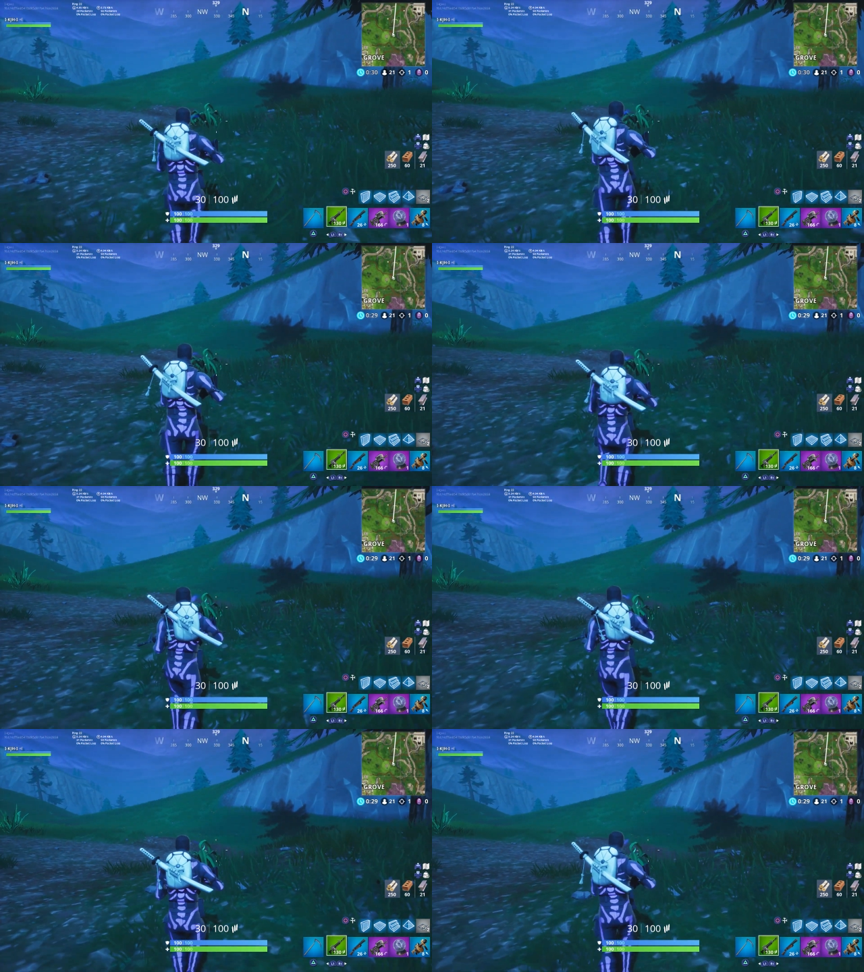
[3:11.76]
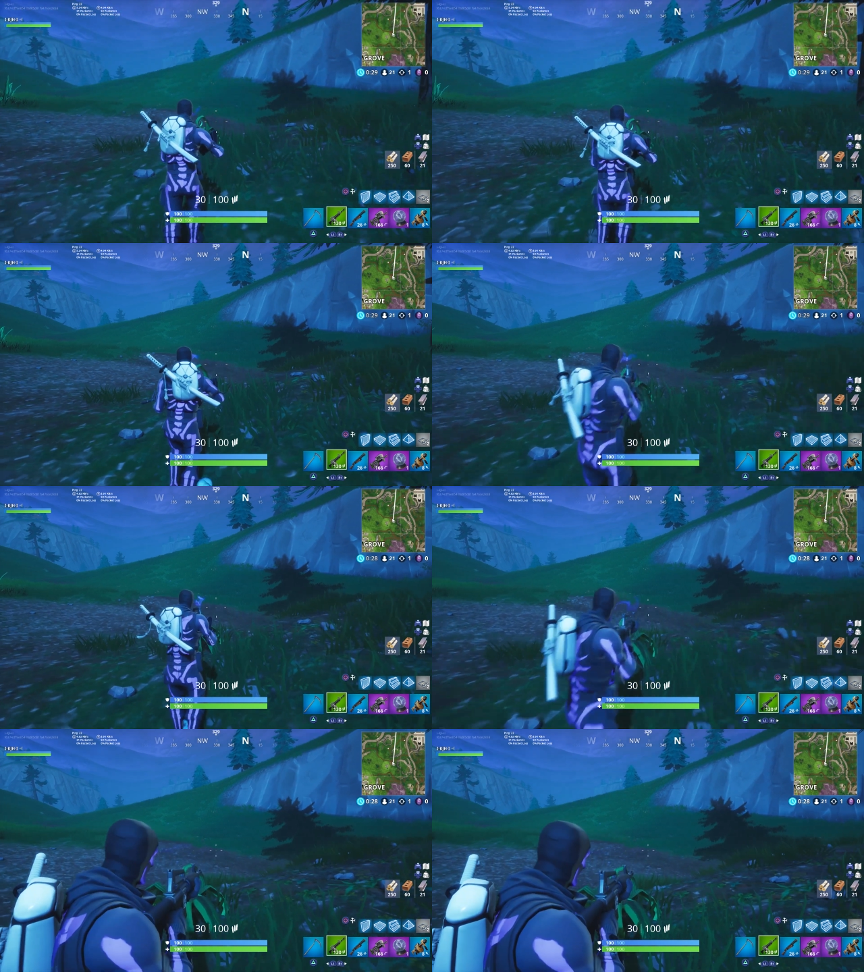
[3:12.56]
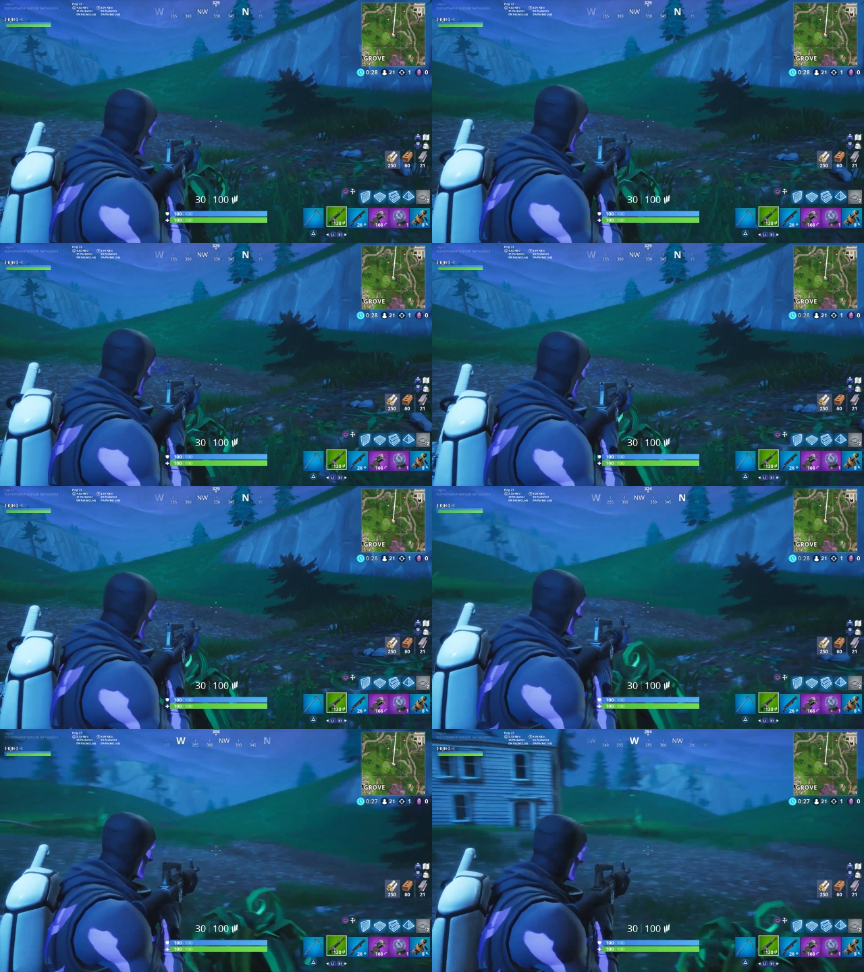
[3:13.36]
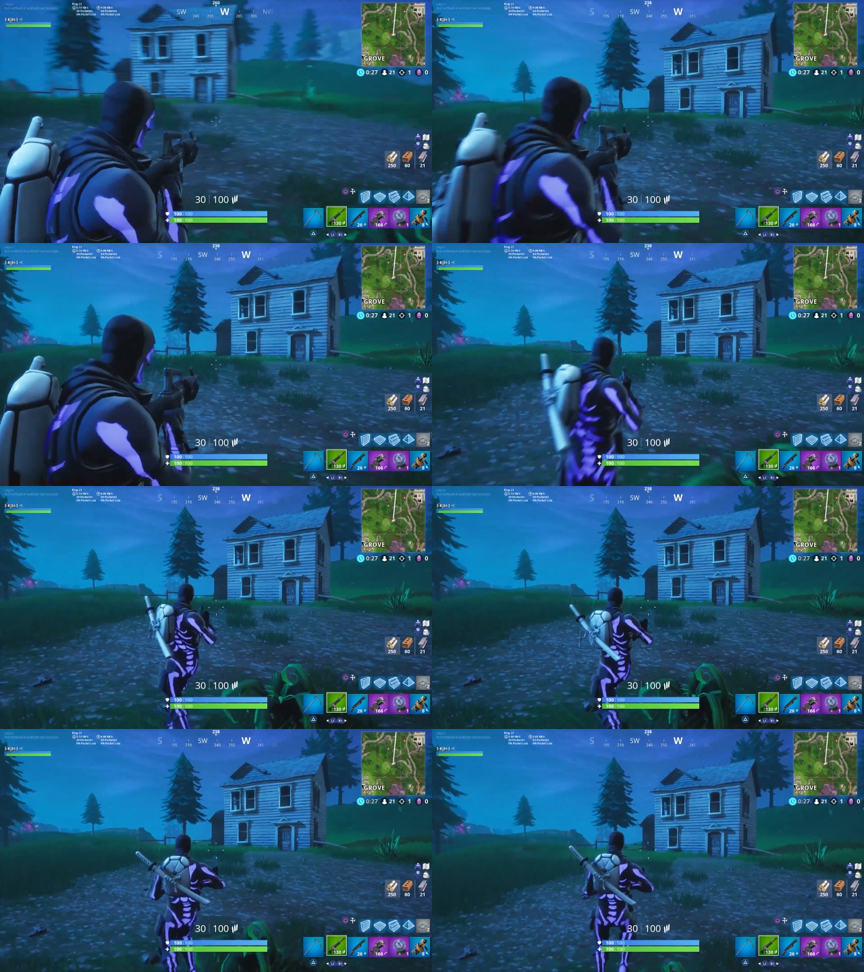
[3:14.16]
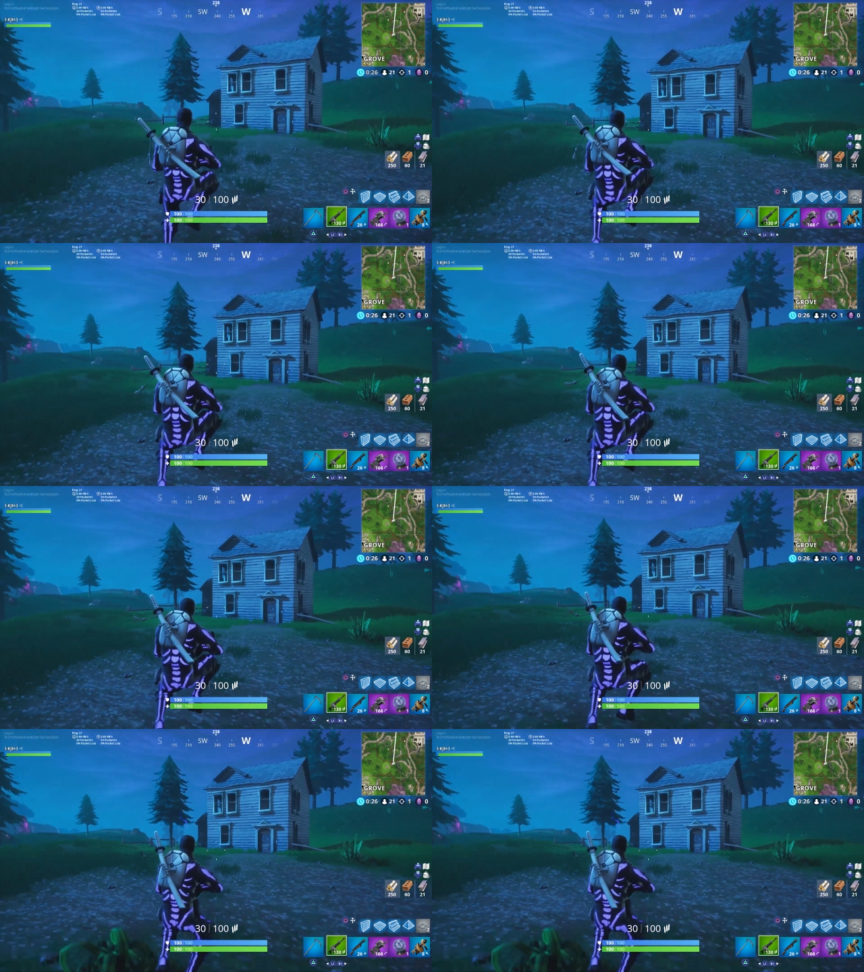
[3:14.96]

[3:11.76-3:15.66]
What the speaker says: Nobody's mouth can be seen.